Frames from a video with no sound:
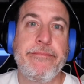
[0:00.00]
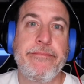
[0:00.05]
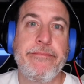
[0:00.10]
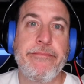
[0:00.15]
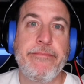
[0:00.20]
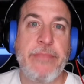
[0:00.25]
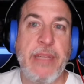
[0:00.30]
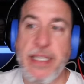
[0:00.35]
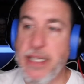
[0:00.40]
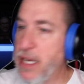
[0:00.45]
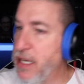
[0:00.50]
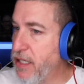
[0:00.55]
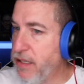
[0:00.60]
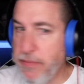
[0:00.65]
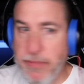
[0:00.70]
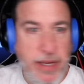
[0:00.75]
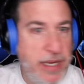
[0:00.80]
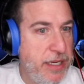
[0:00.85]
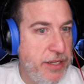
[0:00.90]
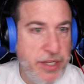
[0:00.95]
It doesn't
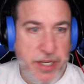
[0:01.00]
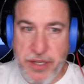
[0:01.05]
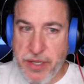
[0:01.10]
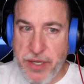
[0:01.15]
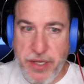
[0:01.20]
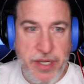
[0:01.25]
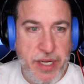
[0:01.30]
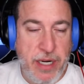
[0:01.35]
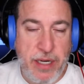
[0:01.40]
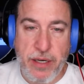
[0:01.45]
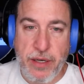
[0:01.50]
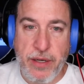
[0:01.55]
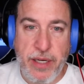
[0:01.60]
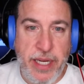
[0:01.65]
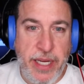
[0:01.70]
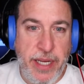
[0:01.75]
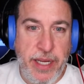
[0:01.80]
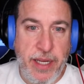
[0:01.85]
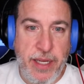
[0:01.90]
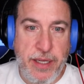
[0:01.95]
mean Justin Tucker
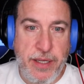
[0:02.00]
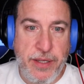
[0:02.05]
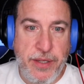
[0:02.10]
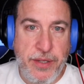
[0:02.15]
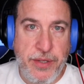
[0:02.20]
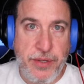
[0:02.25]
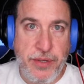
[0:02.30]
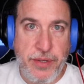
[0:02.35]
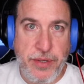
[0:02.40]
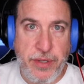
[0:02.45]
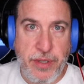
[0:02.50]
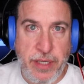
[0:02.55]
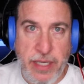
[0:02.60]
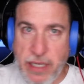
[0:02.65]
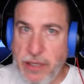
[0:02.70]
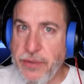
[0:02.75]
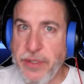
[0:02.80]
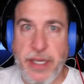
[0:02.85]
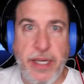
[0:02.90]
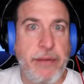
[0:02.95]
is
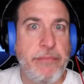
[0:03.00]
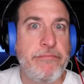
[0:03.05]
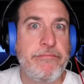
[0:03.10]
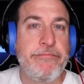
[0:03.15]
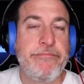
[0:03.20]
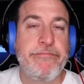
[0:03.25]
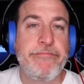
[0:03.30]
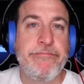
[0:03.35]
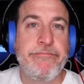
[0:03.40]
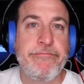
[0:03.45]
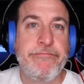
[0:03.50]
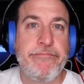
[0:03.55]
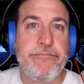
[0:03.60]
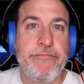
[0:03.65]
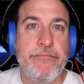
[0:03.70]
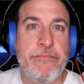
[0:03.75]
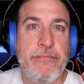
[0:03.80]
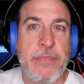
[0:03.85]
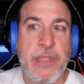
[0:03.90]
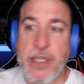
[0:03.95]
guilty.
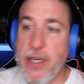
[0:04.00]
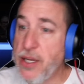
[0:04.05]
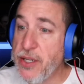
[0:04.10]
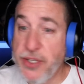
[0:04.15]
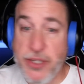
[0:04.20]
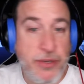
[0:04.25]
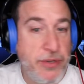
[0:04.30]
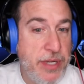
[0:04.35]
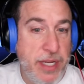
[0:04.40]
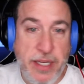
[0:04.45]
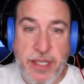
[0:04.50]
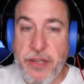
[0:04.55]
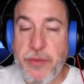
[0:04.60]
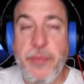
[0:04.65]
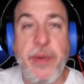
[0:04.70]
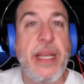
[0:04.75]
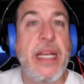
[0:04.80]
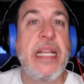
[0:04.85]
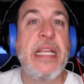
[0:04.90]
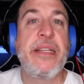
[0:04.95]
It also doesn't
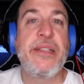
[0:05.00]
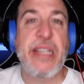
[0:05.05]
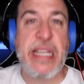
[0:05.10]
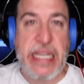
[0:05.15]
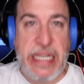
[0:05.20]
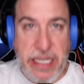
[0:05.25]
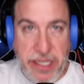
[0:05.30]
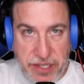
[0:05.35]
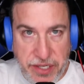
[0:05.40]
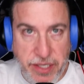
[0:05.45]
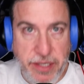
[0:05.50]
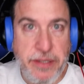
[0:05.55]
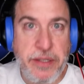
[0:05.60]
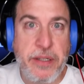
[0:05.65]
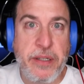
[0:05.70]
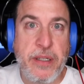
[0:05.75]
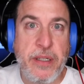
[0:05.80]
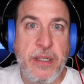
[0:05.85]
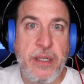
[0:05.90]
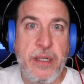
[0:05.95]
mean he's innocent.
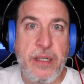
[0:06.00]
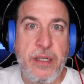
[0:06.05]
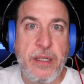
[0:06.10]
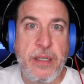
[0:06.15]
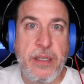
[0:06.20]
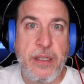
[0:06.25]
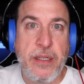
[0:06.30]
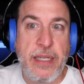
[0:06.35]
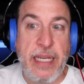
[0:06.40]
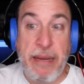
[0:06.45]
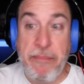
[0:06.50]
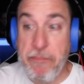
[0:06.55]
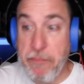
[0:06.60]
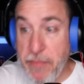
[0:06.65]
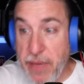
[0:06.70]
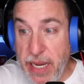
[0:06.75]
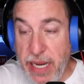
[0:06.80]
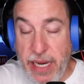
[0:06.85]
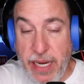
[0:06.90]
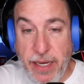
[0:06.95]
It
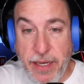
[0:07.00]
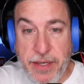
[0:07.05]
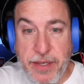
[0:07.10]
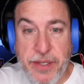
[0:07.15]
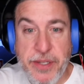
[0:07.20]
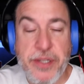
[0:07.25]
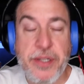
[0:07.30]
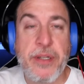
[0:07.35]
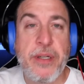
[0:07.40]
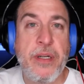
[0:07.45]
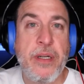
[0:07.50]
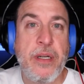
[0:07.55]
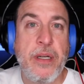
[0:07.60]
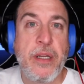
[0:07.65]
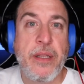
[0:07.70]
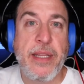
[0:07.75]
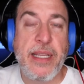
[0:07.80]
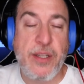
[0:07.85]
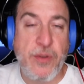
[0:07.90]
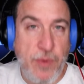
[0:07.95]
means
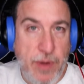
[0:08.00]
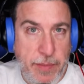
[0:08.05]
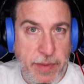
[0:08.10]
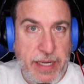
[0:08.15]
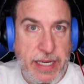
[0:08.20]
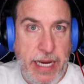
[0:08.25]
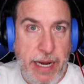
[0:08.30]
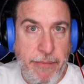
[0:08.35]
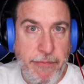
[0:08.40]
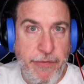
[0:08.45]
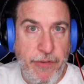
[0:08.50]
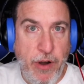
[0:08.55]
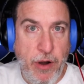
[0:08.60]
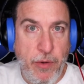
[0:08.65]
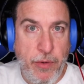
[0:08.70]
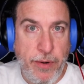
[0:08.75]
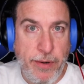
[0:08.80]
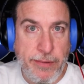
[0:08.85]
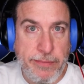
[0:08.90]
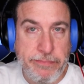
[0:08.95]
these women came
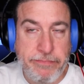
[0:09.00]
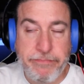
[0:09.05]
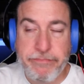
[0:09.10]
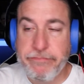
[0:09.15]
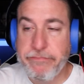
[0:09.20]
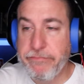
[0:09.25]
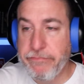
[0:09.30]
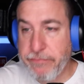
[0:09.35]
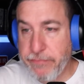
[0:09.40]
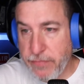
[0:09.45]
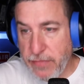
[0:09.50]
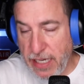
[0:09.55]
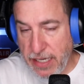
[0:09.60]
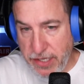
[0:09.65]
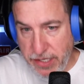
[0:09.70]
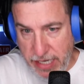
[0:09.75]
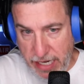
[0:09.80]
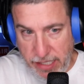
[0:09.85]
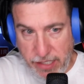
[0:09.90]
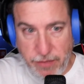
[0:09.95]
forward. Let's
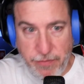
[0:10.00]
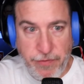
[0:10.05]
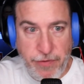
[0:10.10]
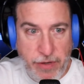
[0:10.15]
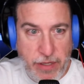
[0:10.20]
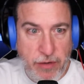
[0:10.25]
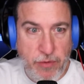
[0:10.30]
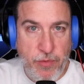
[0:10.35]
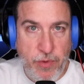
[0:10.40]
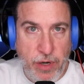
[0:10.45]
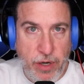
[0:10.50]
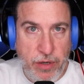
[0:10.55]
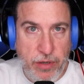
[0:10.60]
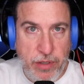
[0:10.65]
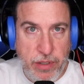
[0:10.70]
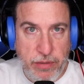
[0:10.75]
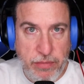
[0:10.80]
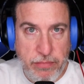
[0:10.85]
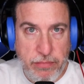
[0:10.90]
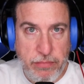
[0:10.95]
take them for their
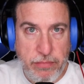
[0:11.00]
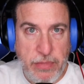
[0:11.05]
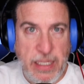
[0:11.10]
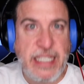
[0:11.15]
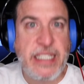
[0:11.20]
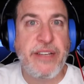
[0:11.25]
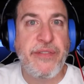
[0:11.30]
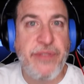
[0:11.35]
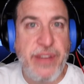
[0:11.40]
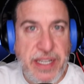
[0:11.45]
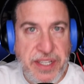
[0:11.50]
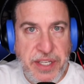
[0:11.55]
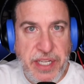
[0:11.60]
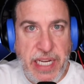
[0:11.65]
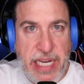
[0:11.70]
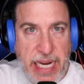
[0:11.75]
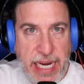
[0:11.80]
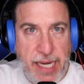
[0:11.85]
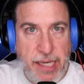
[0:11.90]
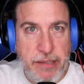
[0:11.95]
word. Let's
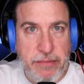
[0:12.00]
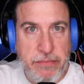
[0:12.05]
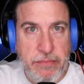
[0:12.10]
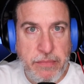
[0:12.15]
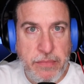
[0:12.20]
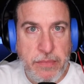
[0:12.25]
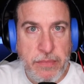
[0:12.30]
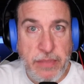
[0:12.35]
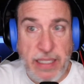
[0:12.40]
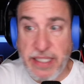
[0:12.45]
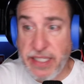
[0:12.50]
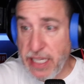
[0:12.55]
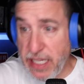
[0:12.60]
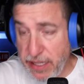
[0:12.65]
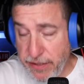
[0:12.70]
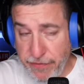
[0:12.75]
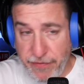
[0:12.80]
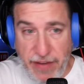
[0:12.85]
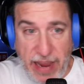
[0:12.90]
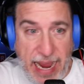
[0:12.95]
investigate. Let's get
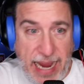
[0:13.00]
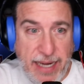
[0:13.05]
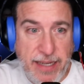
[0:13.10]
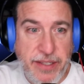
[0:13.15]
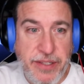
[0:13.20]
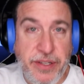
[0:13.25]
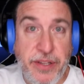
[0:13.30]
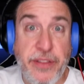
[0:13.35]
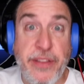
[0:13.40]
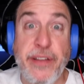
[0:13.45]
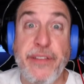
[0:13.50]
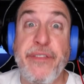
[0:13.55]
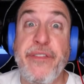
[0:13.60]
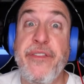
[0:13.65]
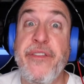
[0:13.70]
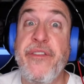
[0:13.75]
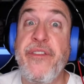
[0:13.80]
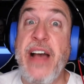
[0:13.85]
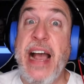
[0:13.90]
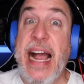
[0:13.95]
the
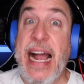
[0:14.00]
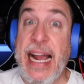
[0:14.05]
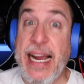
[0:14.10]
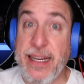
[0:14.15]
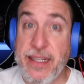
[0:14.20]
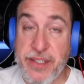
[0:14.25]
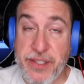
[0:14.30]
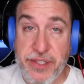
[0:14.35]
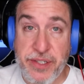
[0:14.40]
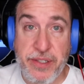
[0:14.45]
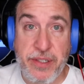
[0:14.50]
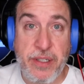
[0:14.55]
facts.